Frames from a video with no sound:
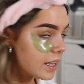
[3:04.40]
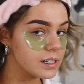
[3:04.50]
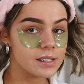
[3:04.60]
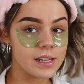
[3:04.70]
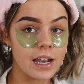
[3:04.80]

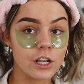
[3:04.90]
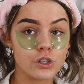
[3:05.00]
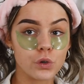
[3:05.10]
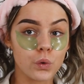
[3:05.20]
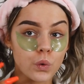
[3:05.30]
concealer
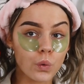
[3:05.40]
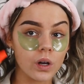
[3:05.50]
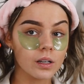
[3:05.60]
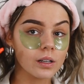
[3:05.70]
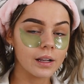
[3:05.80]
to
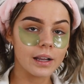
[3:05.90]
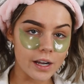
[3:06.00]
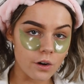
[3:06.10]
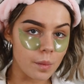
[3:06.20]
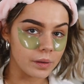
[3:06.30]

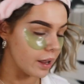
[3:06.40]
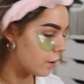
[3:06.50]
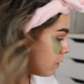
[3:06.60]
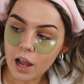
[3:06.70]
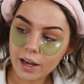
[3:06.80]
clean her up a little.